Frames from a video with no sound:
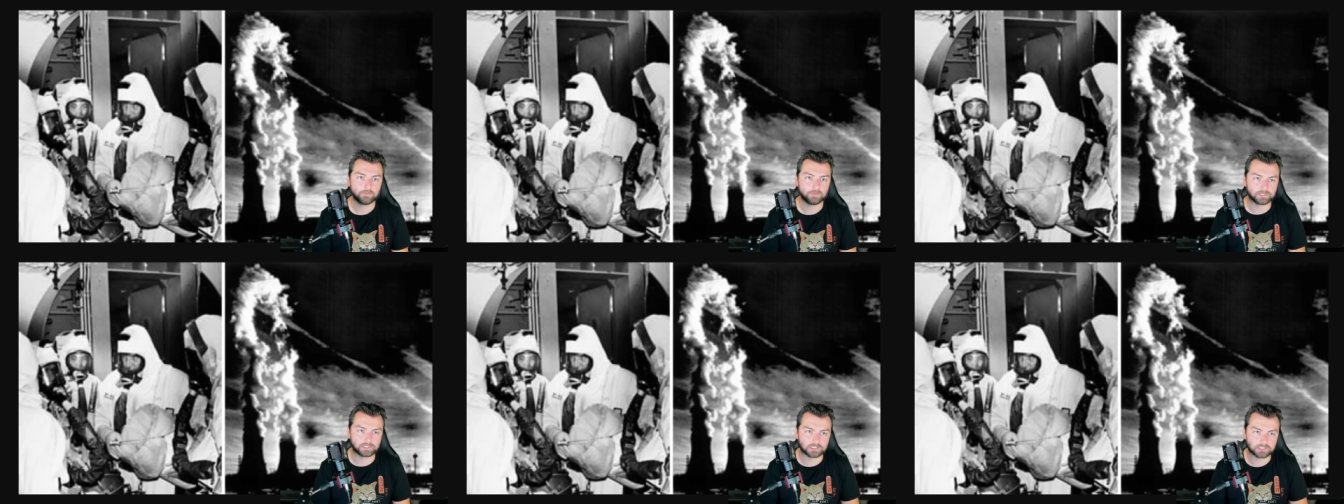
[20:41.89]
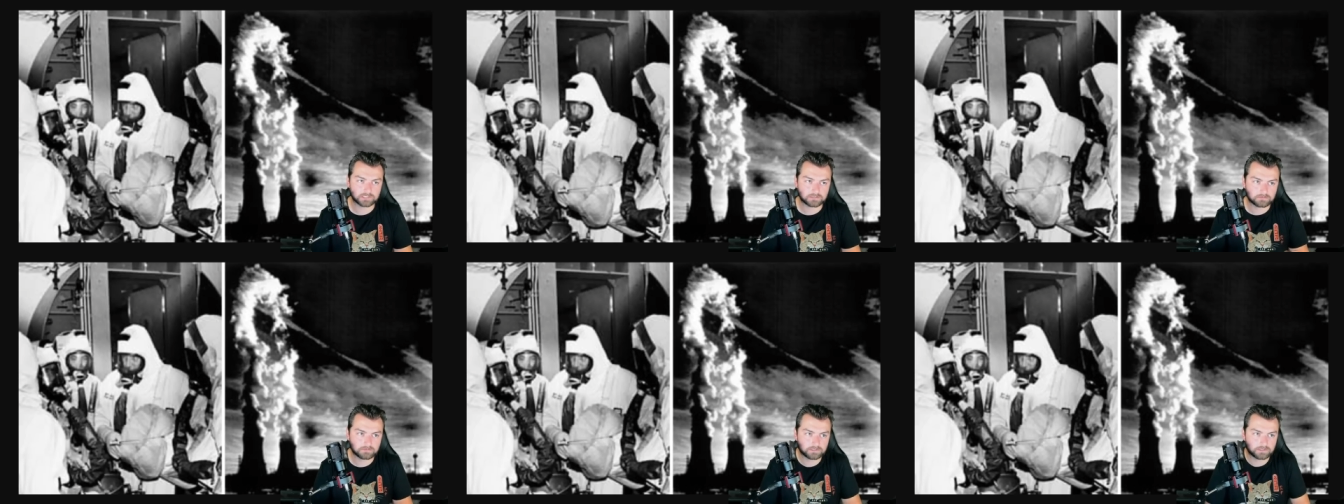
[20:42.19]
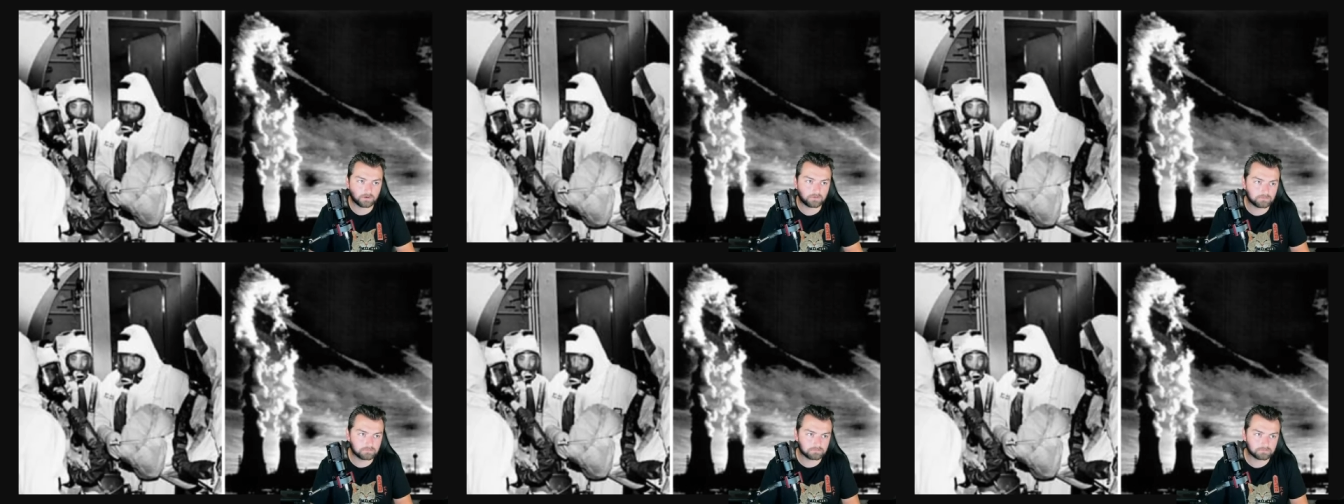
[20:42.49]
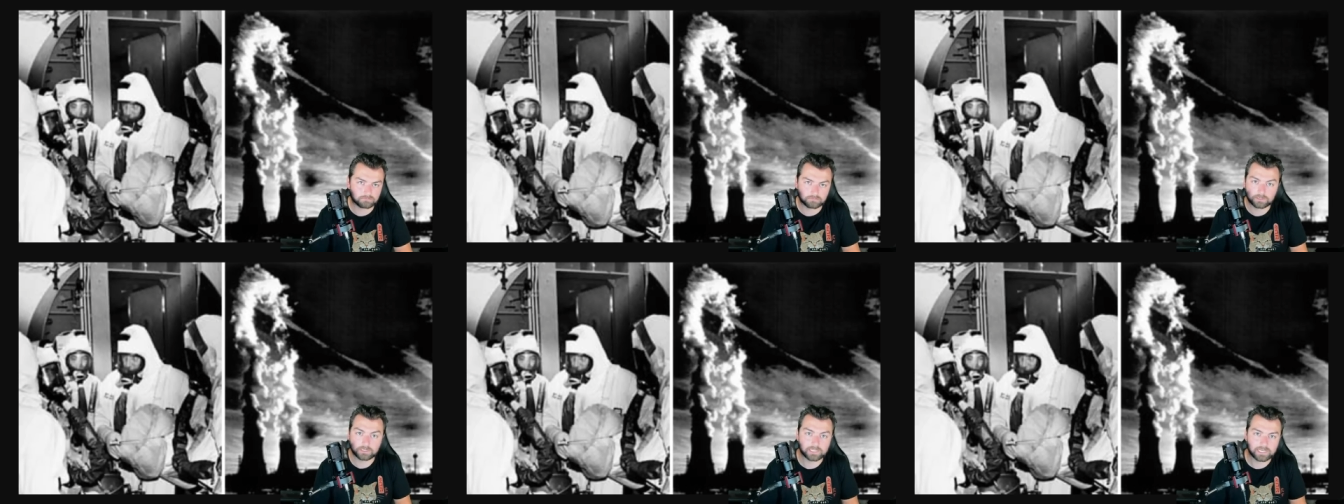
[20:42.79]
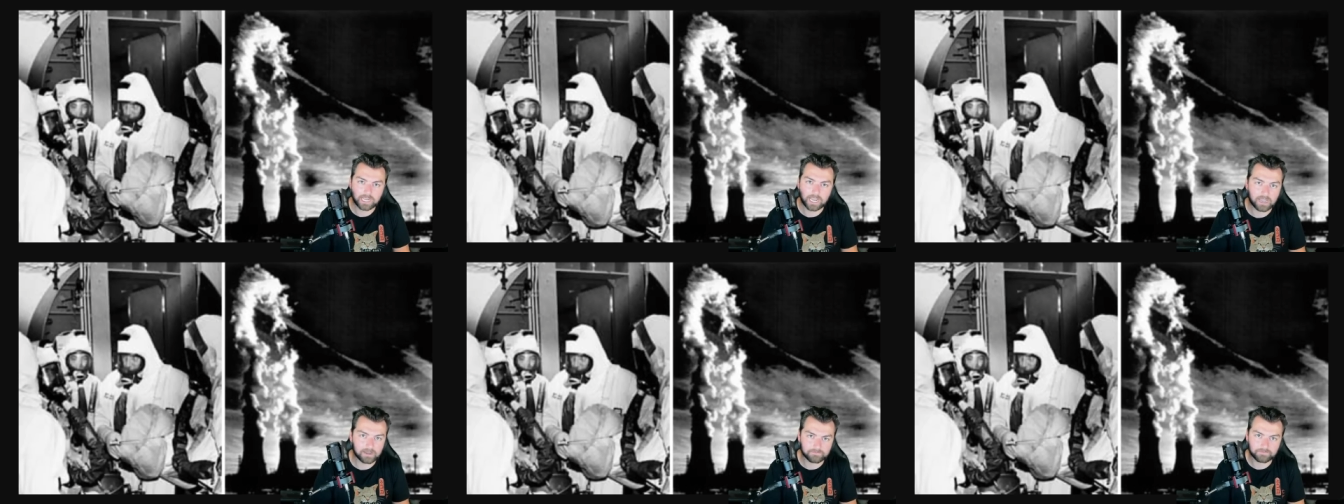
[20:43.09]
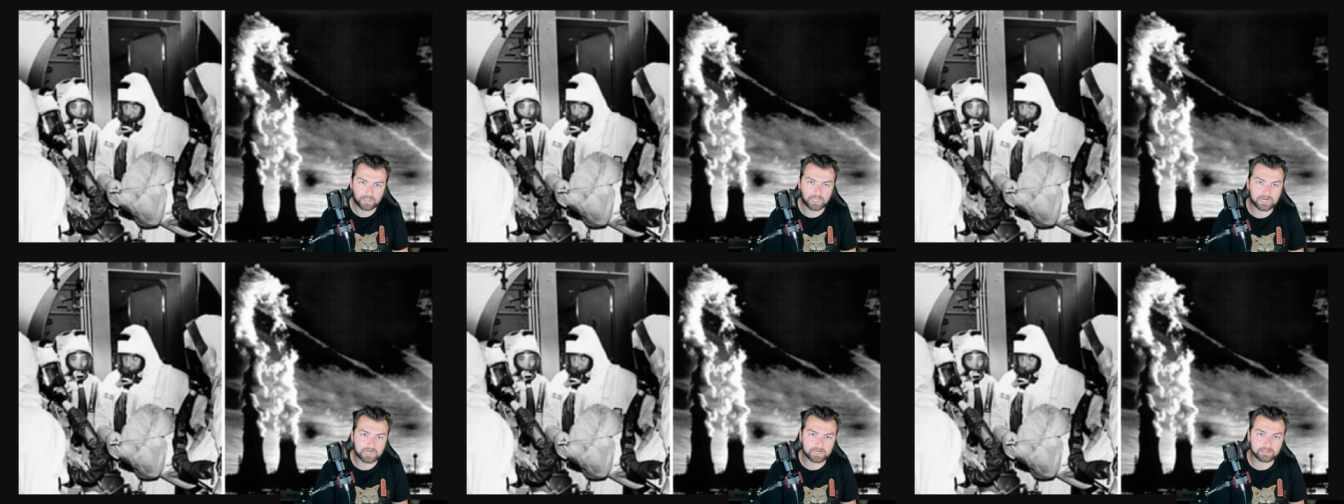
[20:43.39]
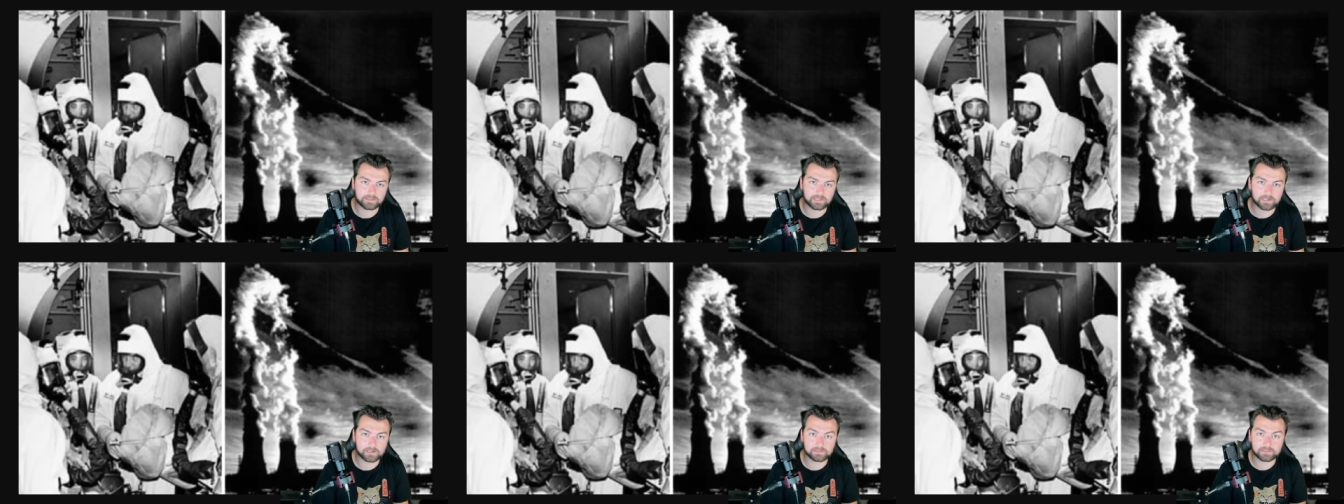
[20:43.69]
We just don't really have
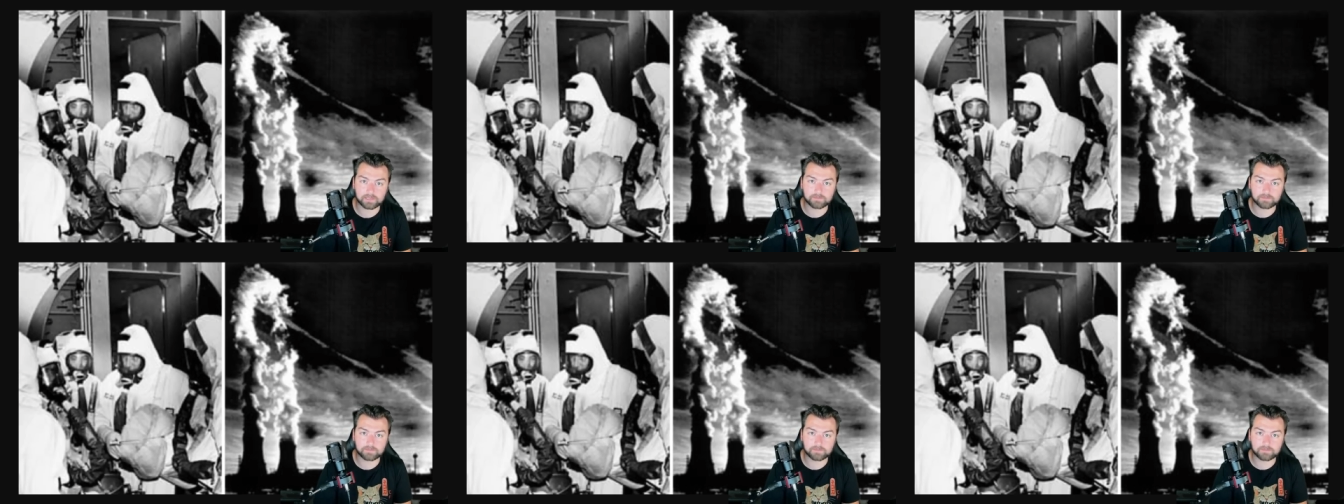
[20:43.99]
anything